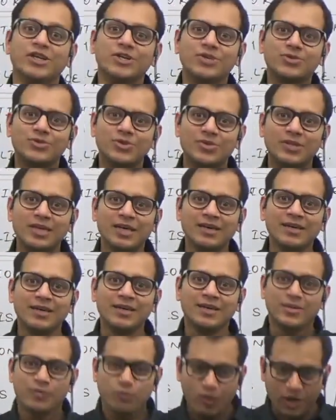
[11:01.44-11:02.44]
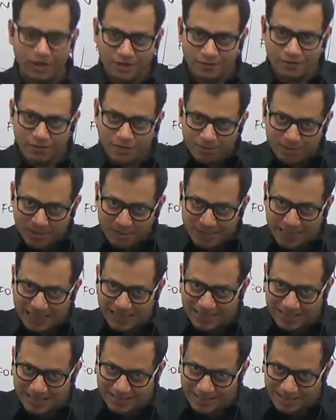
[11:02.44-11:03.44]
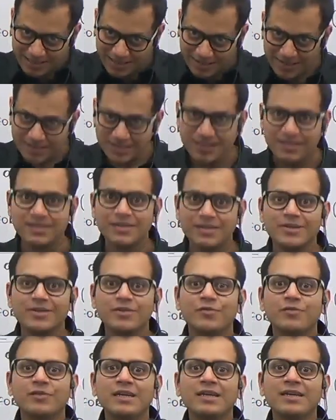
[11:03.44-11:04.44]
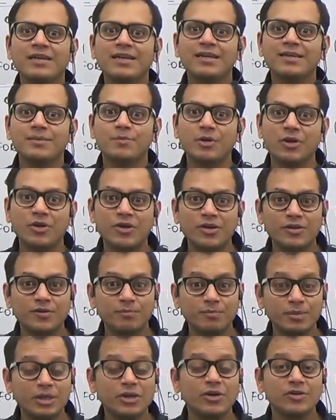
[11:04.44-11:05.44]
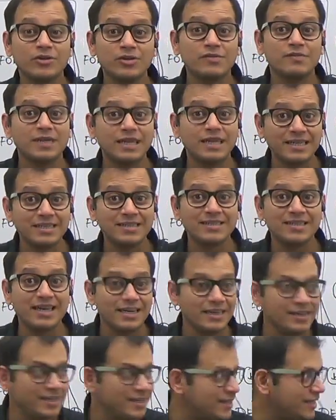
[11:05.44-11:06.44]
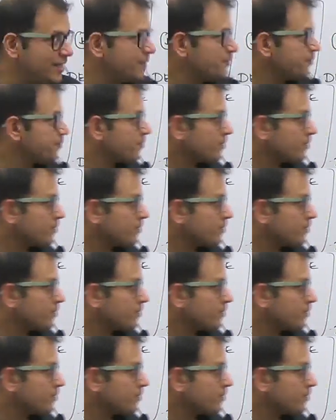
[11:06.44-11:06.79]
So the water from the Mediterranean Sea is because of greater salinity.